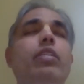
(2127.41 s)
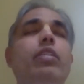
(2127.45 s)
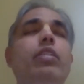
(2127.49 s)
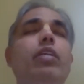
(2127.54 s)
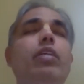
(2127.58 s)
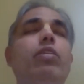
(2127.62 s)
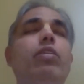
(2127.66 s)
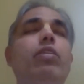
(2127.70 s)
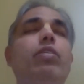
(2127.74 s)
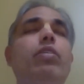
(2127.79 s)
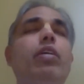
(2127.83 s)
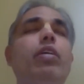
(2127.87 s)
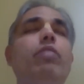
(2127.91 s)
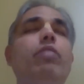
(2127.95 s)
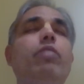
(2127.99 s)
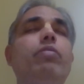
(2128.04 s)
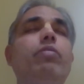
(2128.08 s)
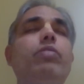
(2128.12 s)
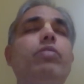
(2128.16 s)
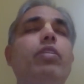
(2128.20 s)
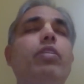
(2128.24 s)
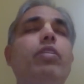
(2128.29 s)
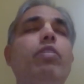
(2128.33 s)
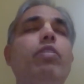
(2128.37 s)
they
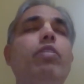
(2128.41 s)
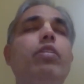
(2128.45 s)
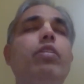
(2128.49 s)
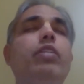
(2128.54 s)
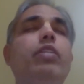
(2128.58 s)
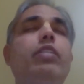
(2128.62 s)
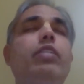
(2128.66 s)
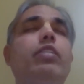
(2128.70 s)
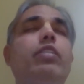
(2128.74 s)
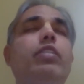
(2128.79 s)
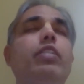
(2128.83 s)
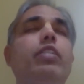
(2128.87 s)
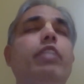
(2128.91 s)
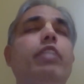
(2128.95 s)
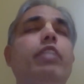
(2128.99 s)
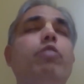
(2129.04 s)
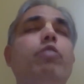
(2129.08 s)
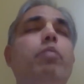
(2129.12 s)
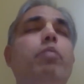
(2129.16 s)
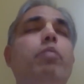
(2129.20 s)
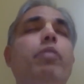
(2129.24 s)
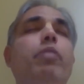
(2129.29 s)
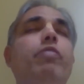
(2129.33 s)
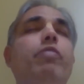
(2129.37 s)
will just give
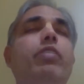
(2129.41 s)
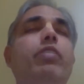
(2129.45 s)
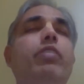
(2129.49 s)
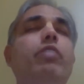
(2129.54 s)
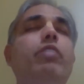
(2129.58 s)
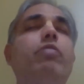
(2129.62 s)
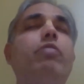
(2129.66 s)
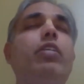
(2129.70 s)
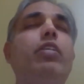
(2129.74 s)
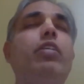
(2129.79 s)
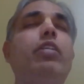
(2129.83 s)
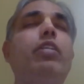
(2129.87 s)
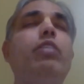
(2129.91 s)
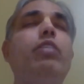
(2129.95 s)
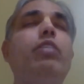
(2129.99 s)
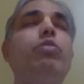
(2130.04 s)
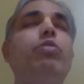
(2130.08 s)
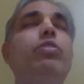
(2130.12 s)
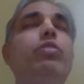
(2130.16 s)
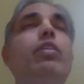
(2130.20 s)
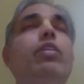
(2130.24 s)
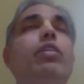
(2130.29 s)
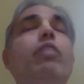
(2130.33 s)
up everything what they do.